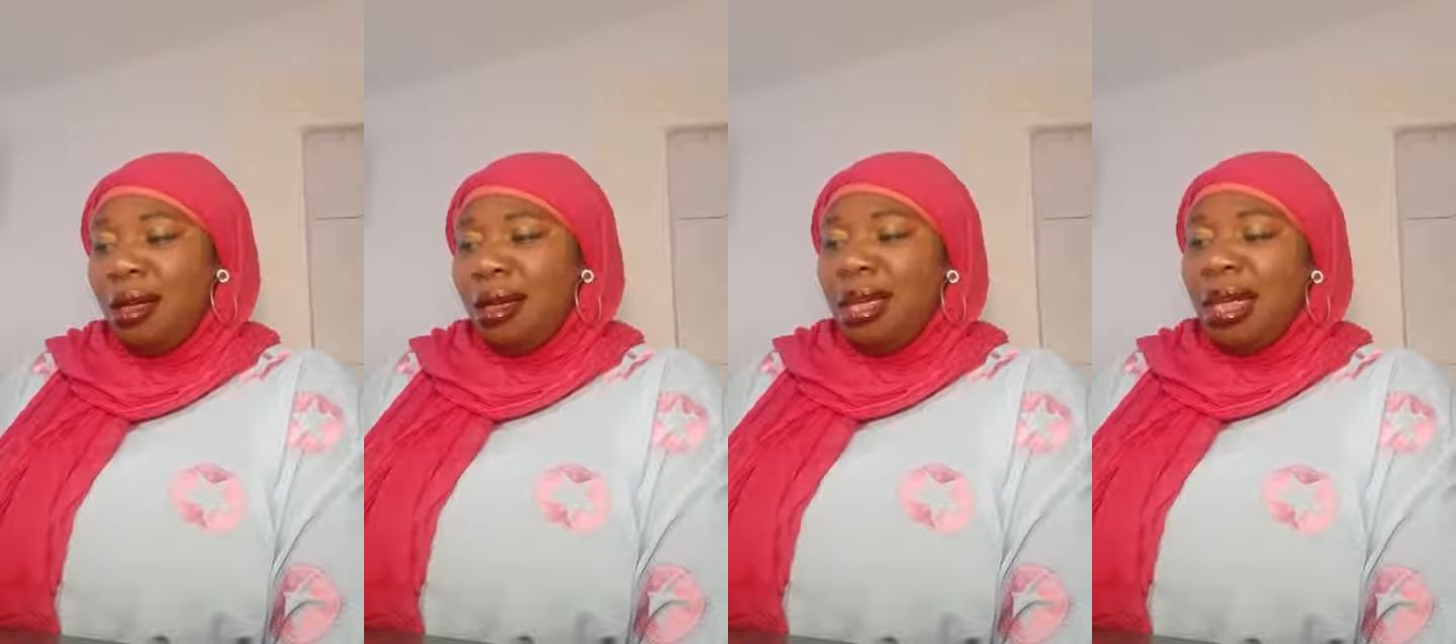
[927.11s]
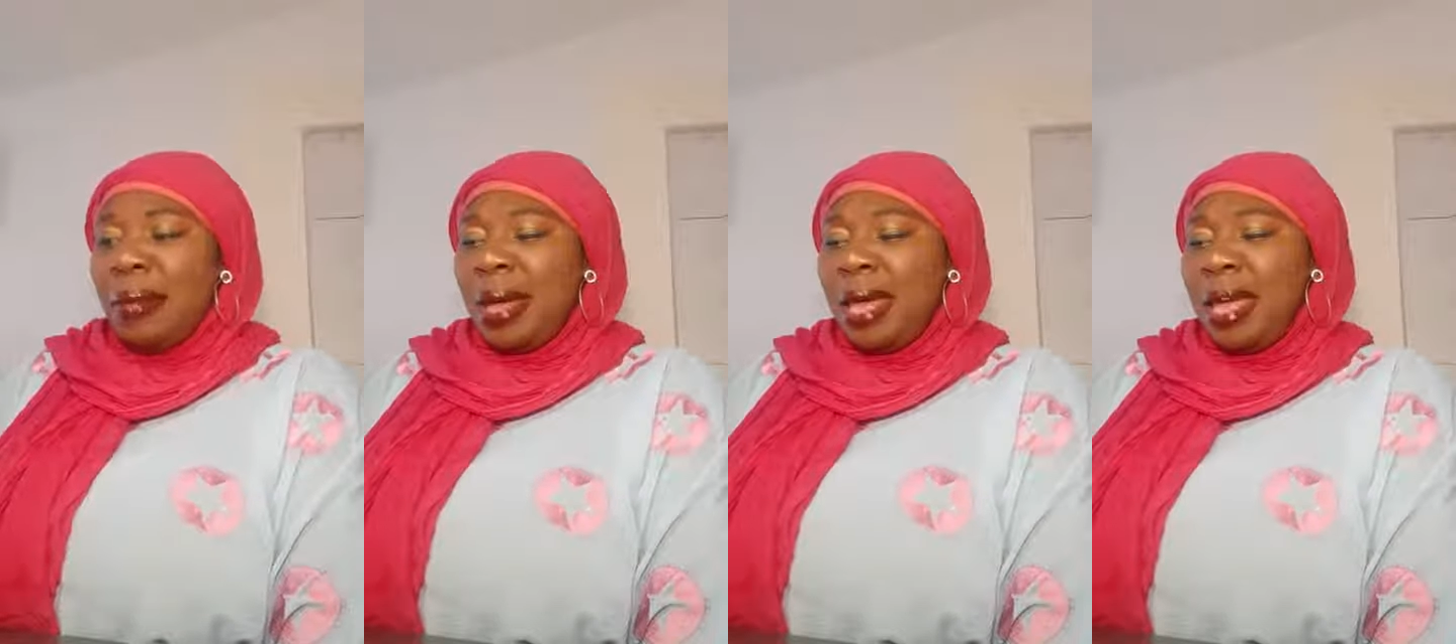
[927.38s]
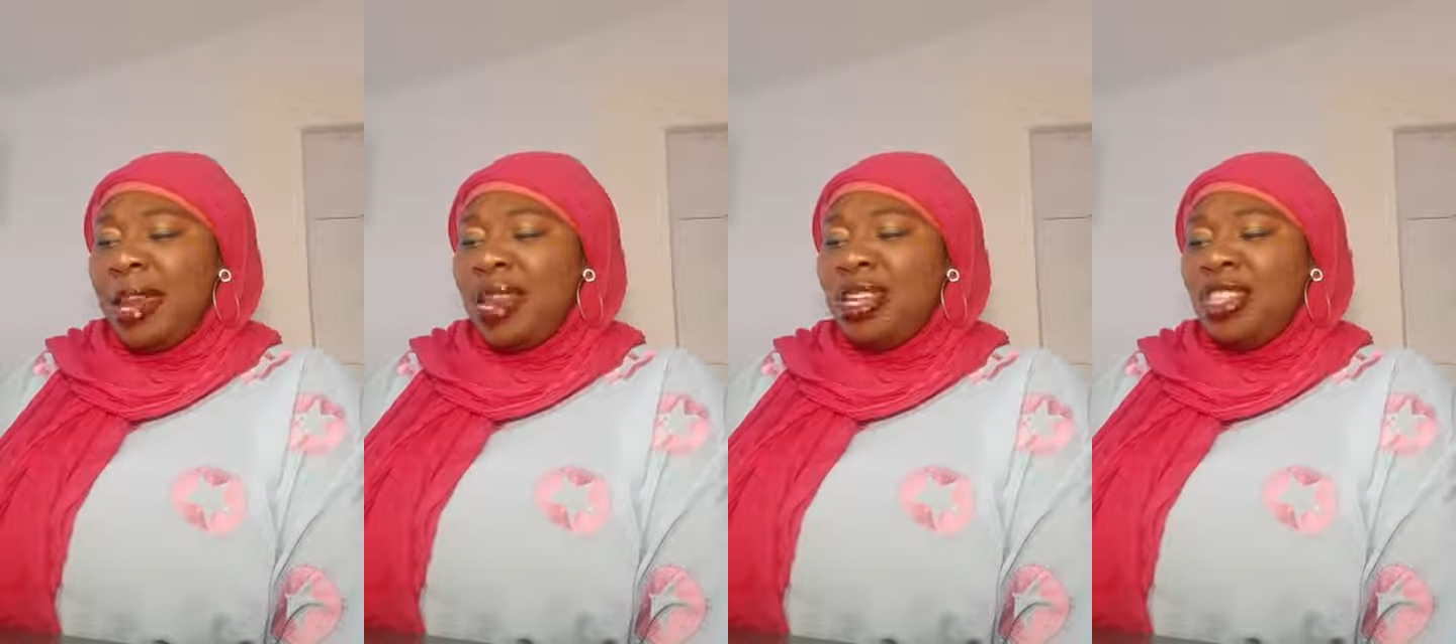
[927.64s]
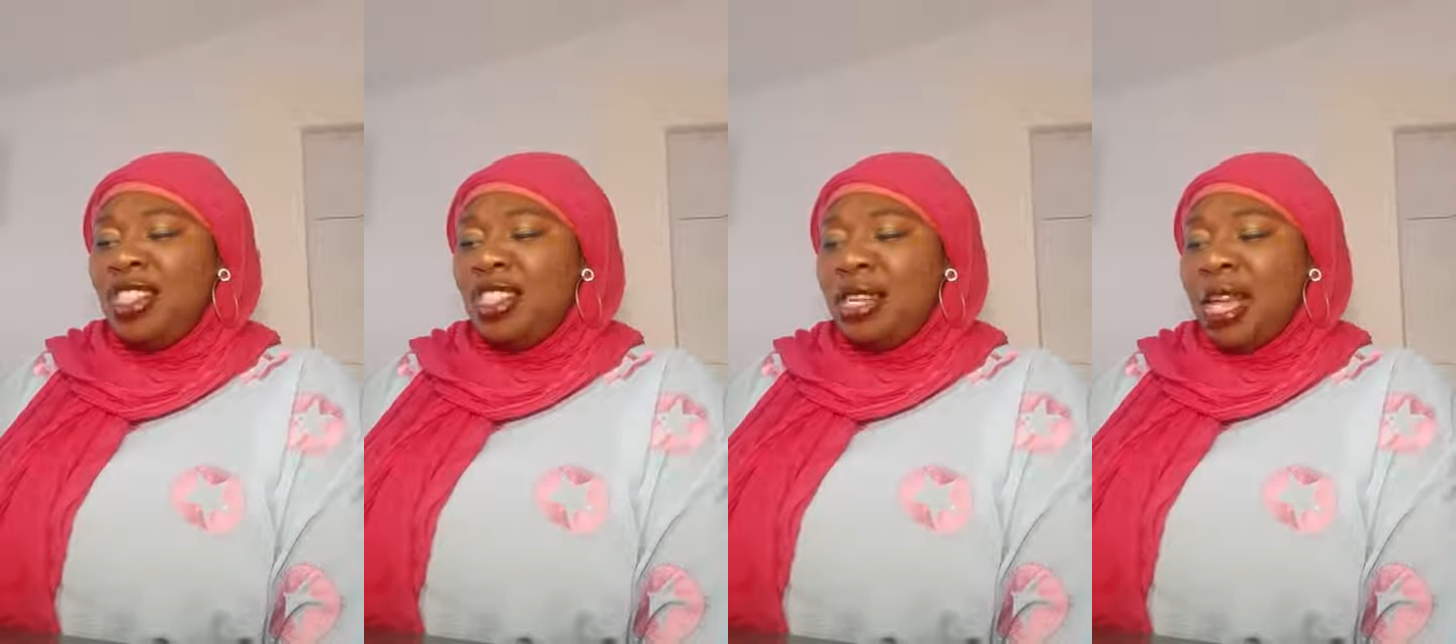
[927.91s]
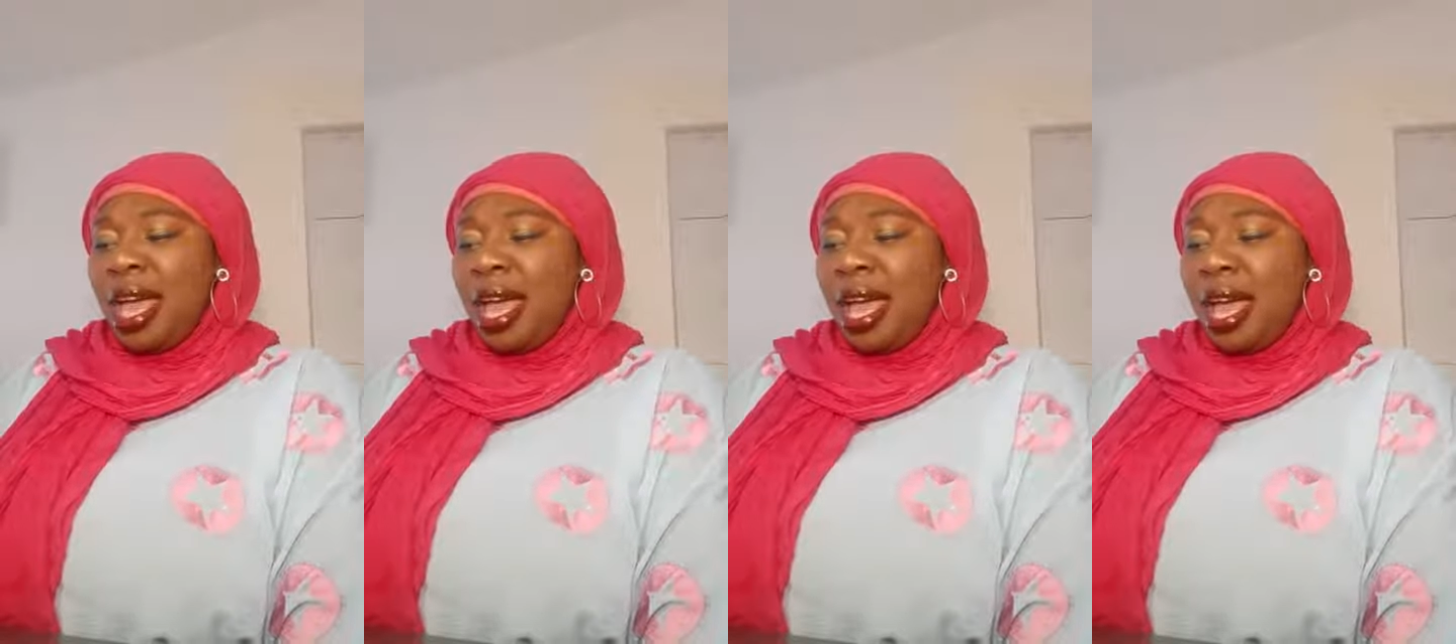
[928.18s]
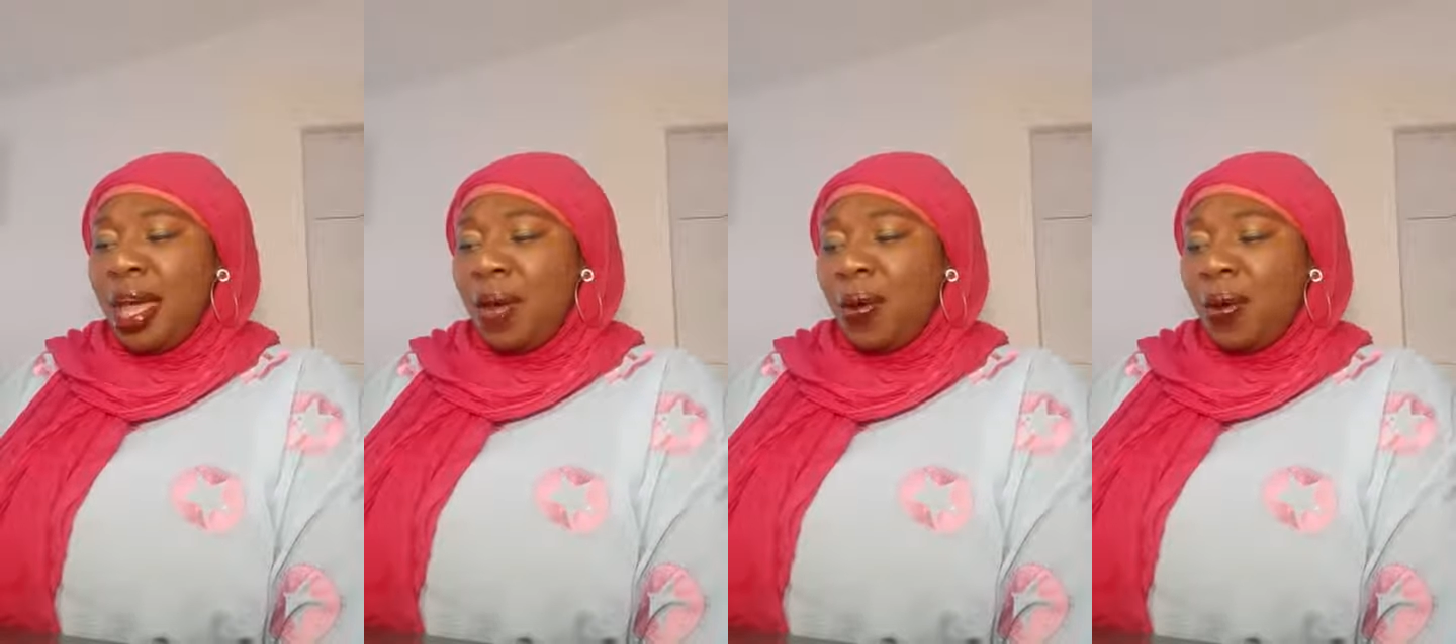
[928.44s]
Yeah, my
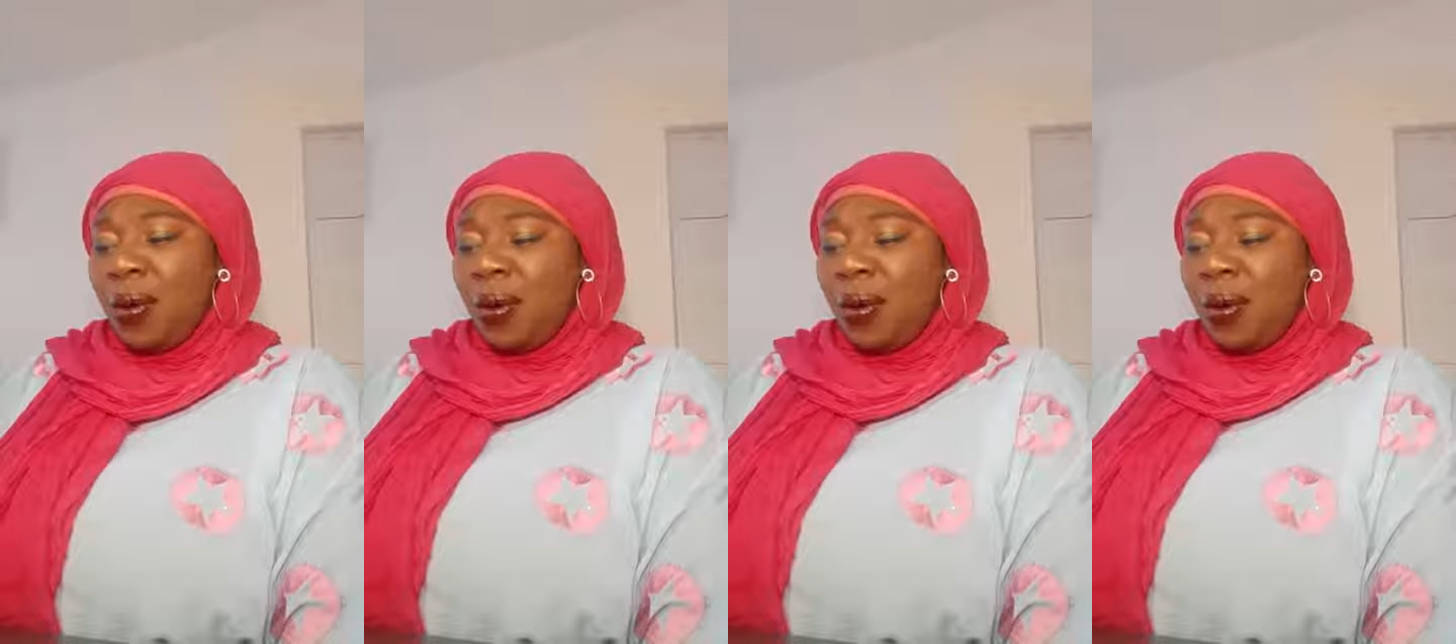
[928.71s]
engineer.